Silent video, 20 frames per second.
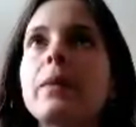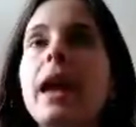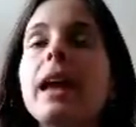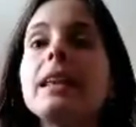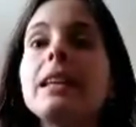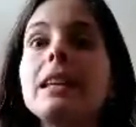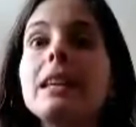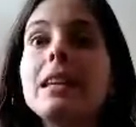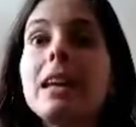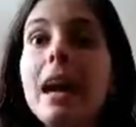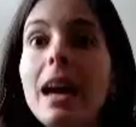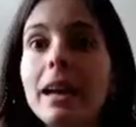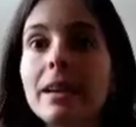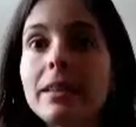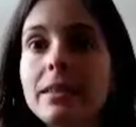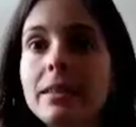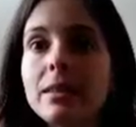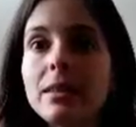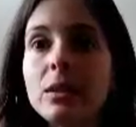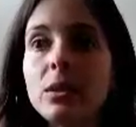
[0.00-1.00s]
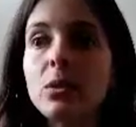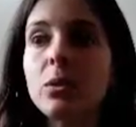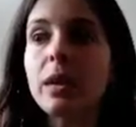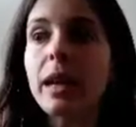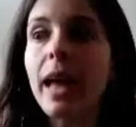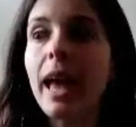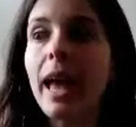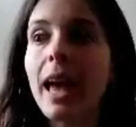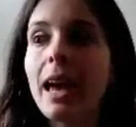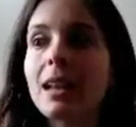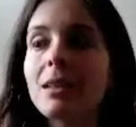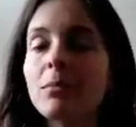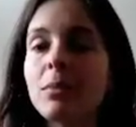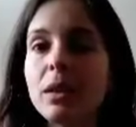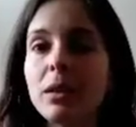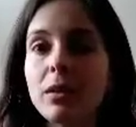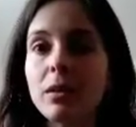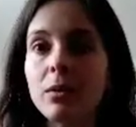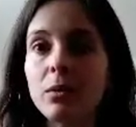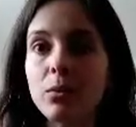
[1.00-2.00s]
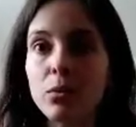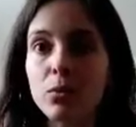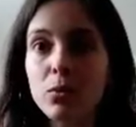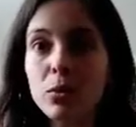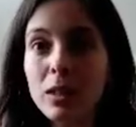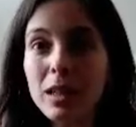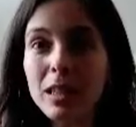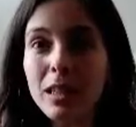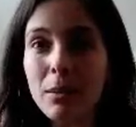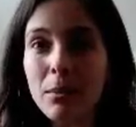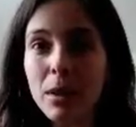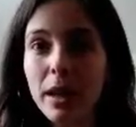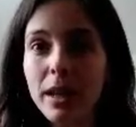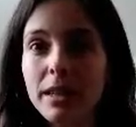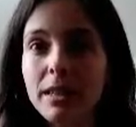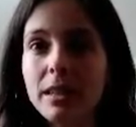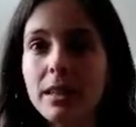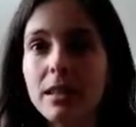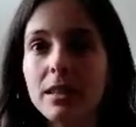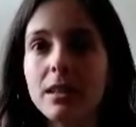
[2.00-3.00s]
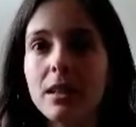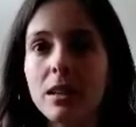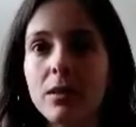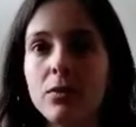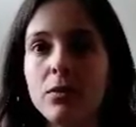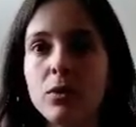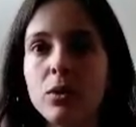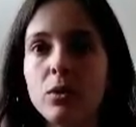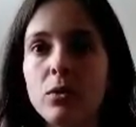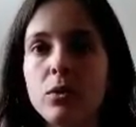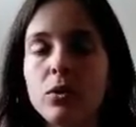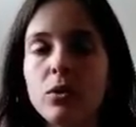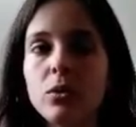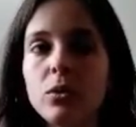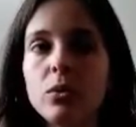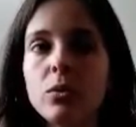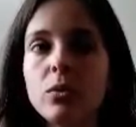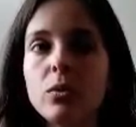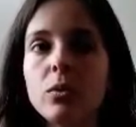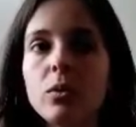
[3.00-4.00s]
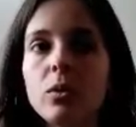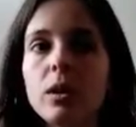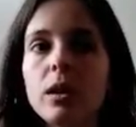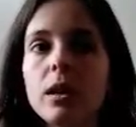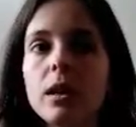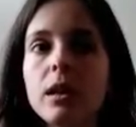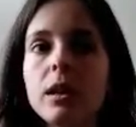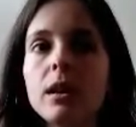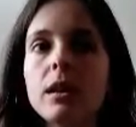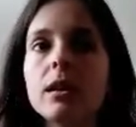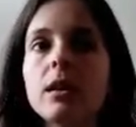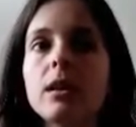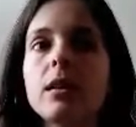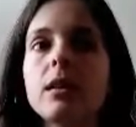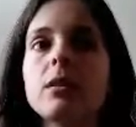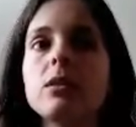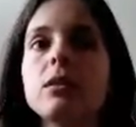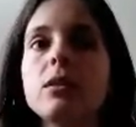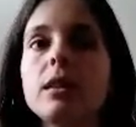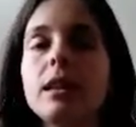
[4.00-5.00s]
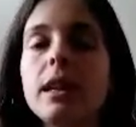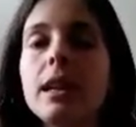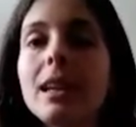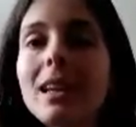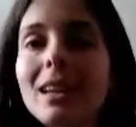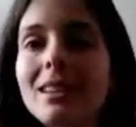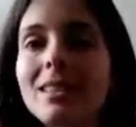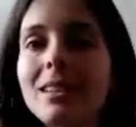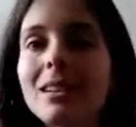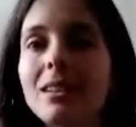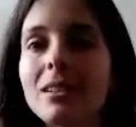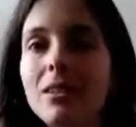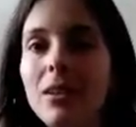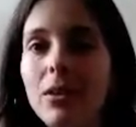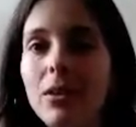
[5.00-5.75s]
And yes, you can be really abundant if you do things in an